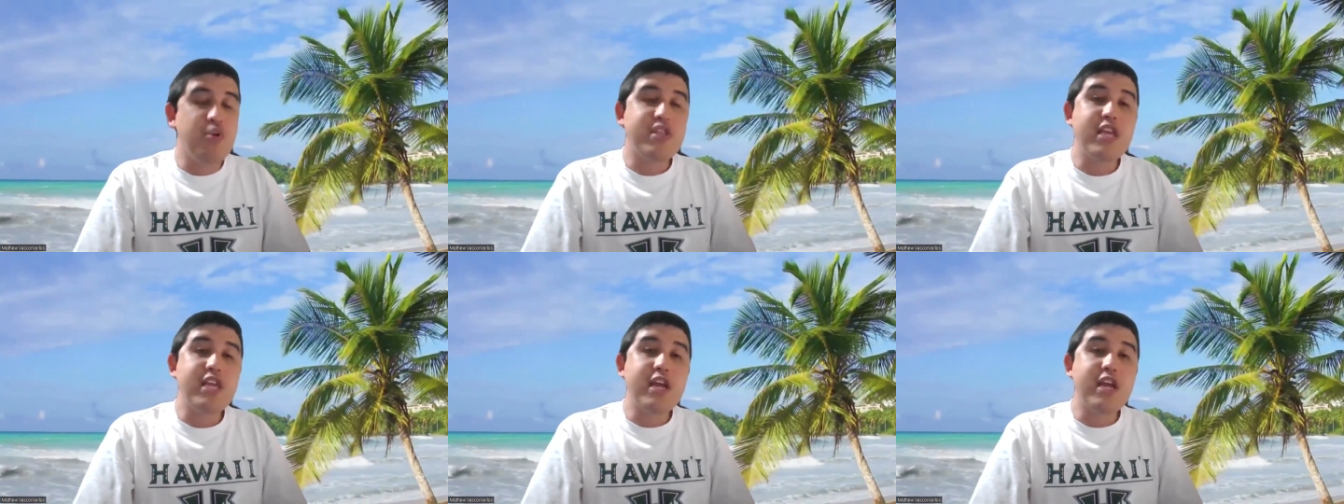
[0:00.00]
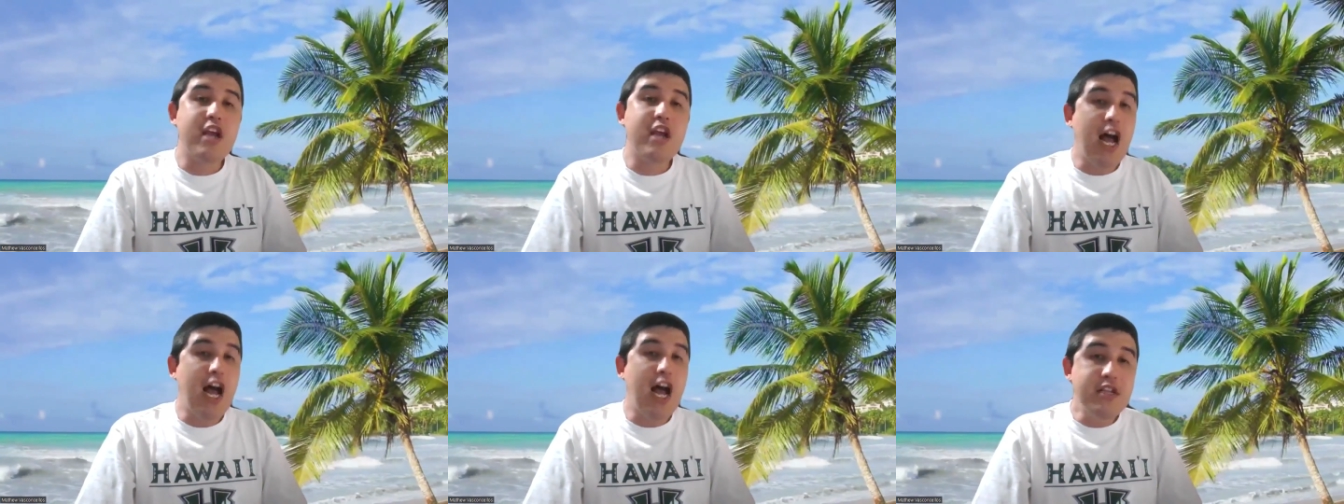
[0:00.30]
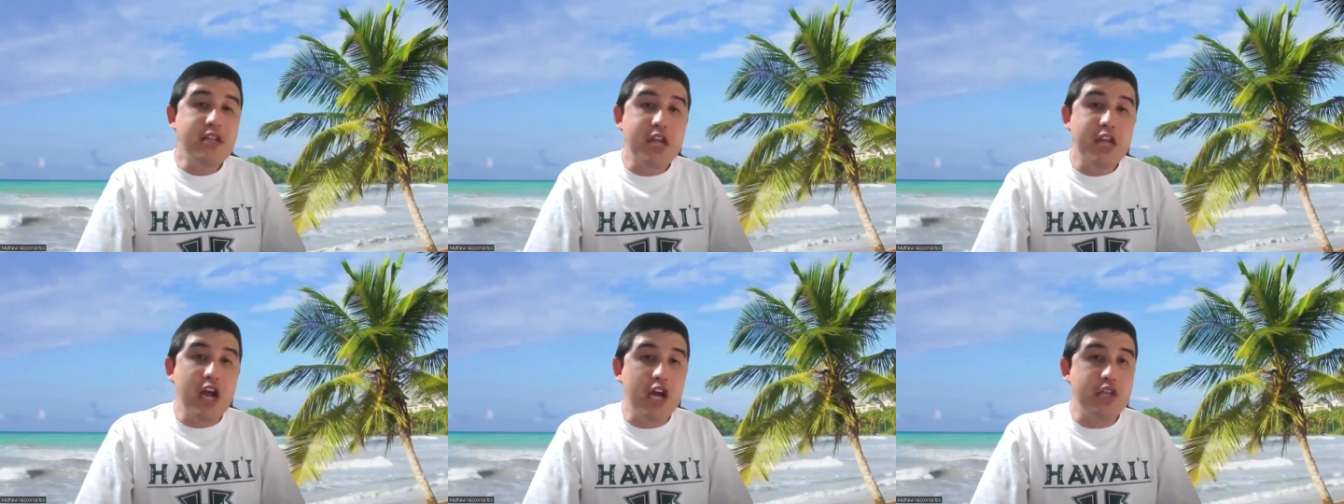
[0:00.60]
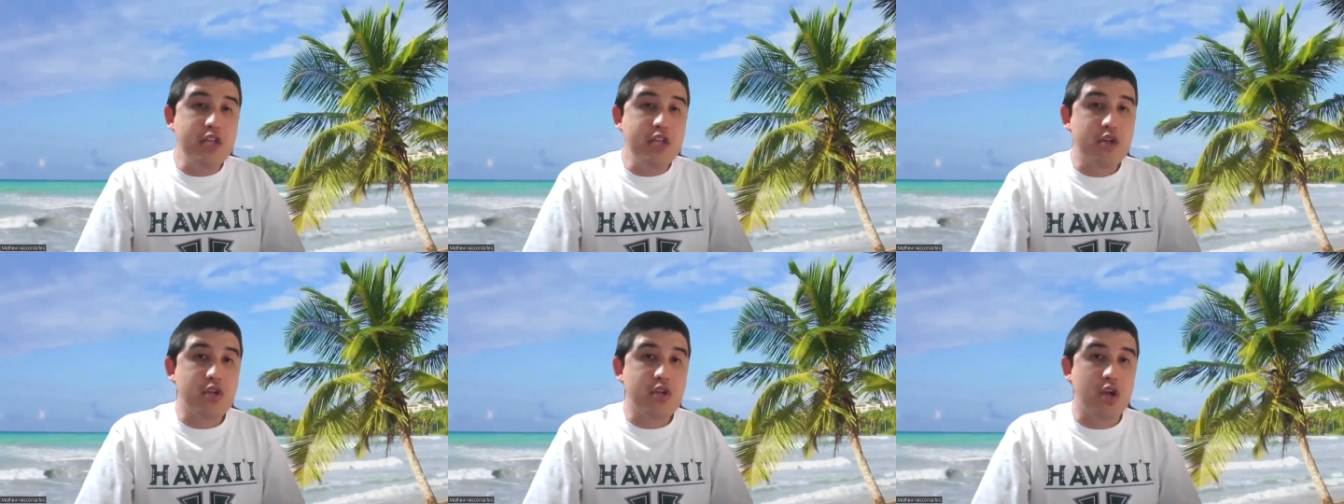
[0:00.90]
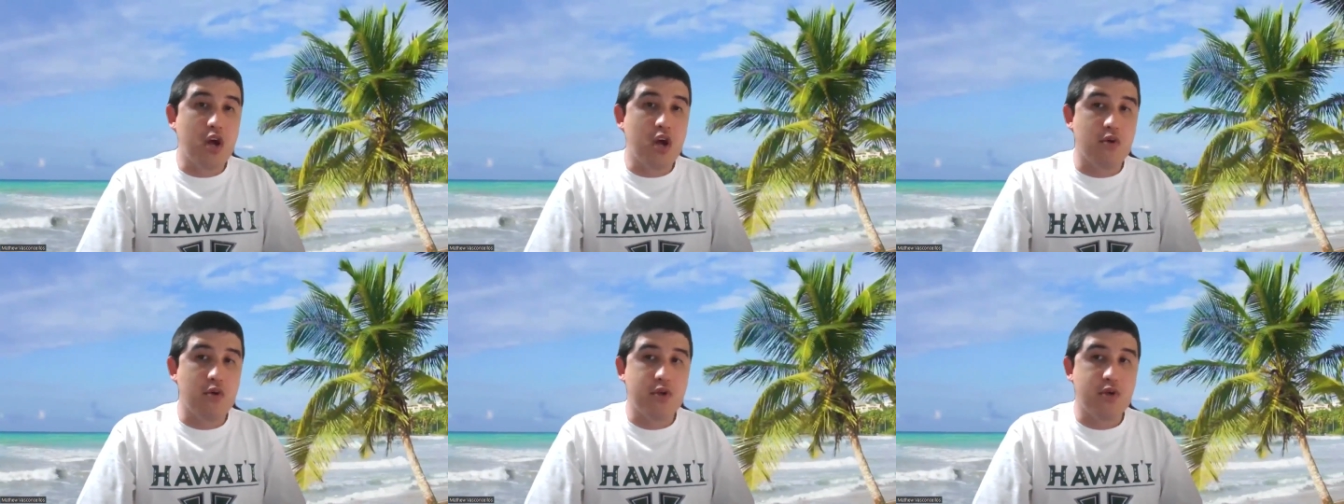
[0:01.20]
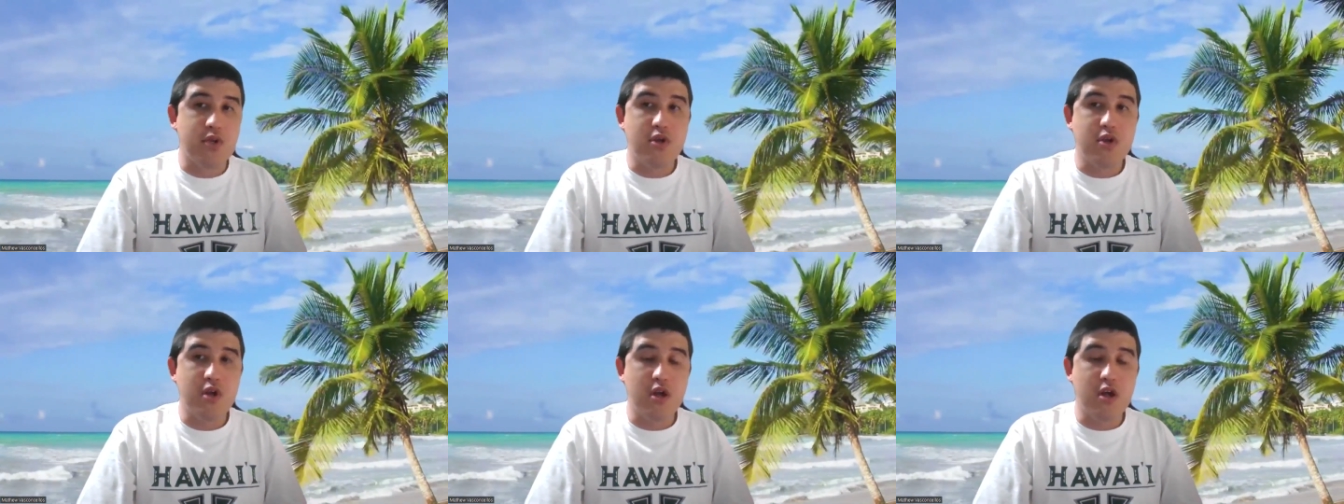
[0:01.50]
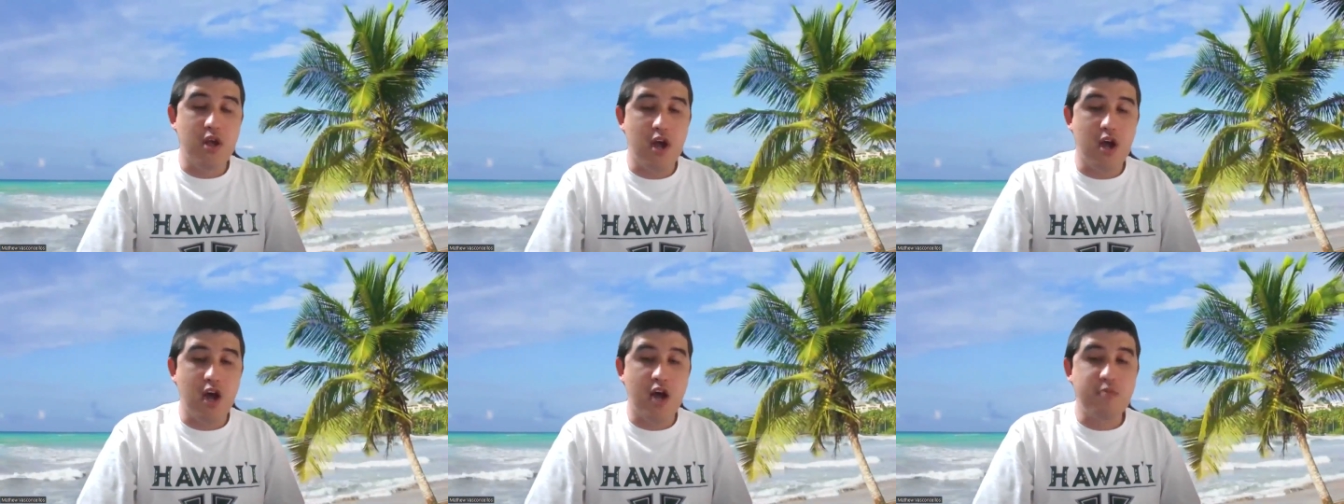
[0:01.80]
But they got to stay on their toes.
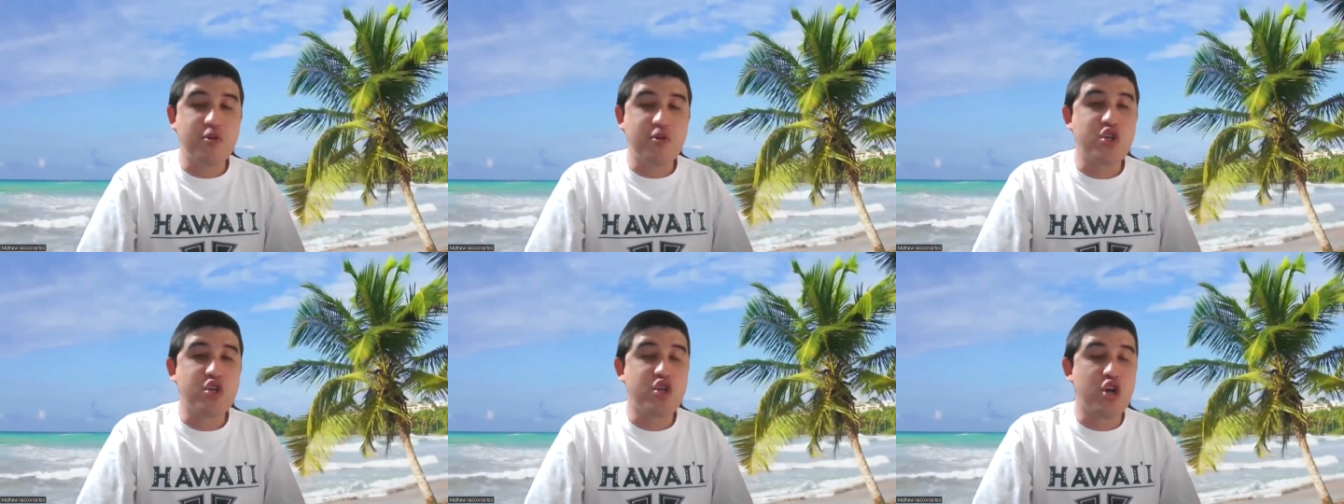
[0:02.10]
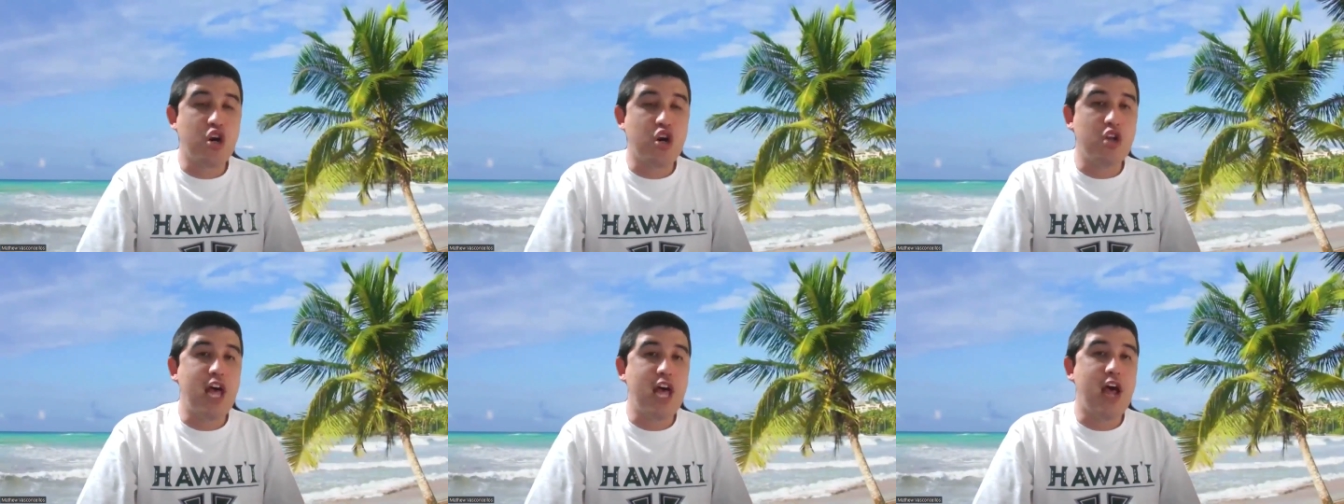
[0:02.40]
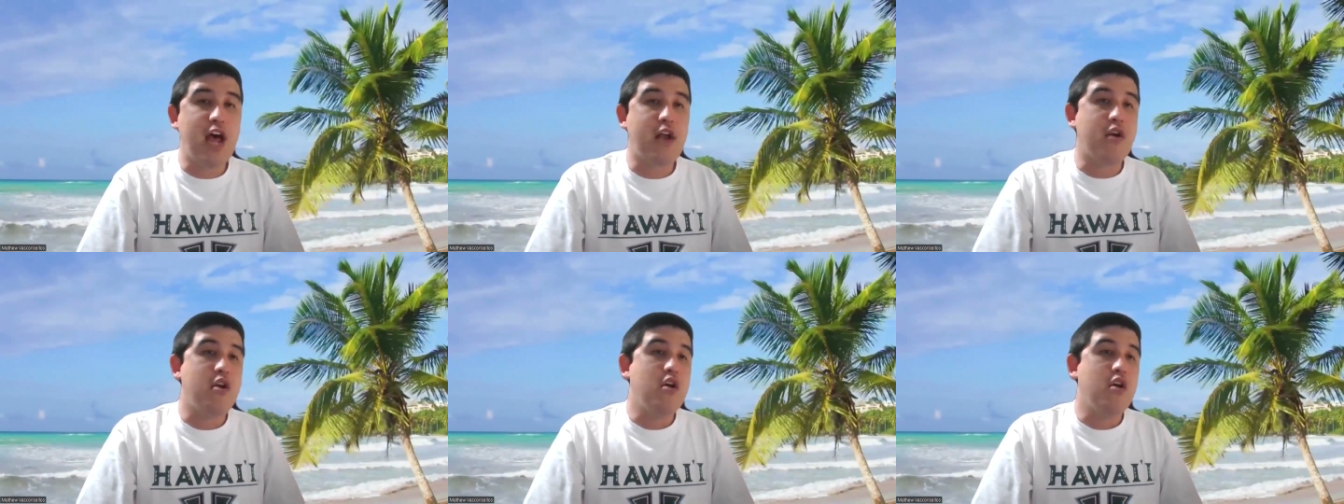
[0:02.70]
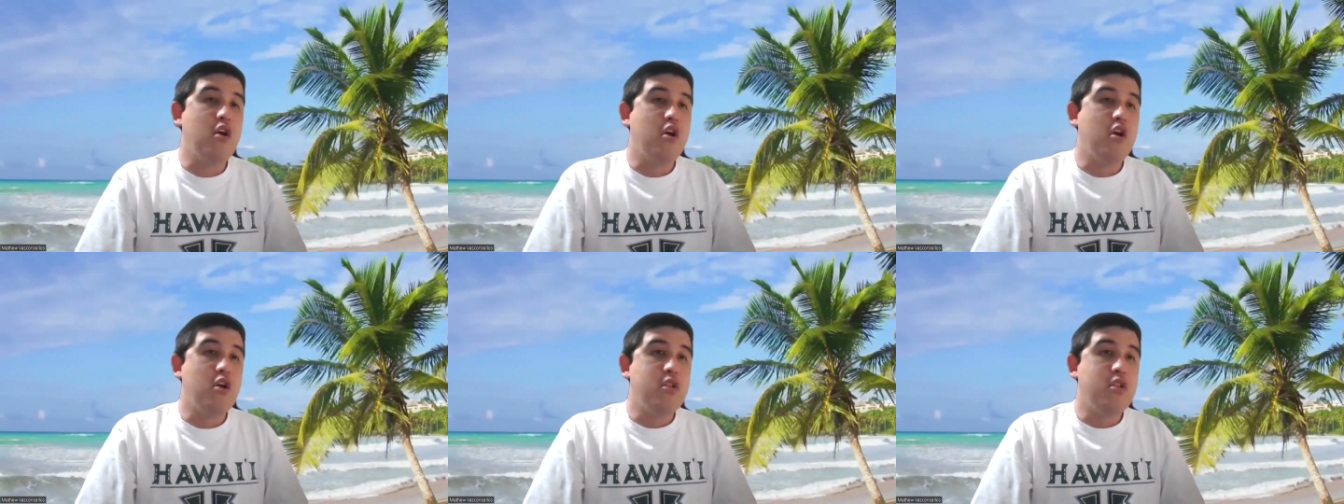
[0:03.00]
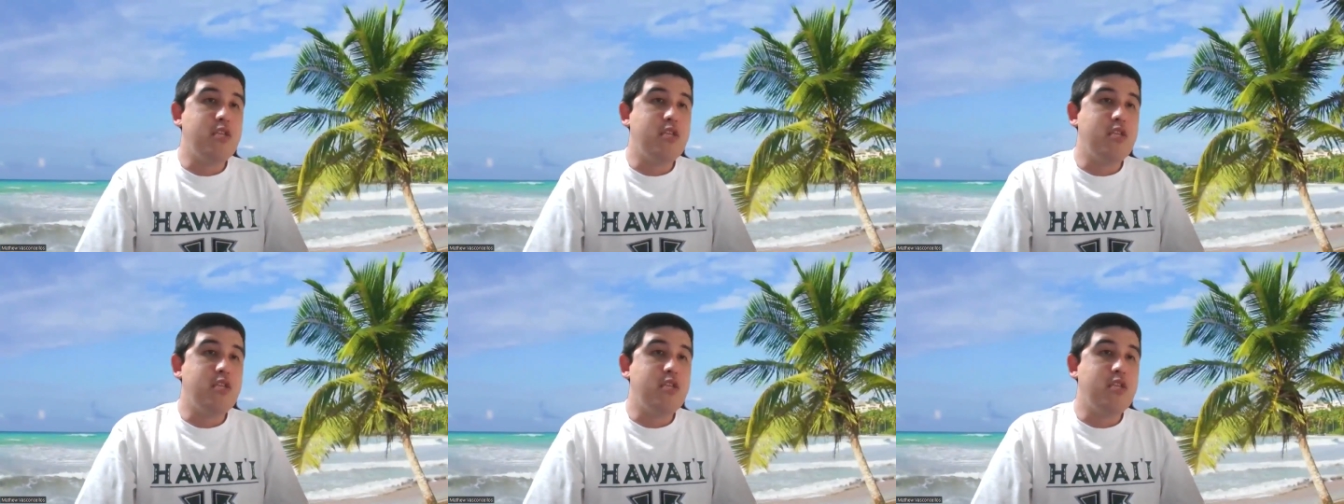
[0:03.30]
I'm sure that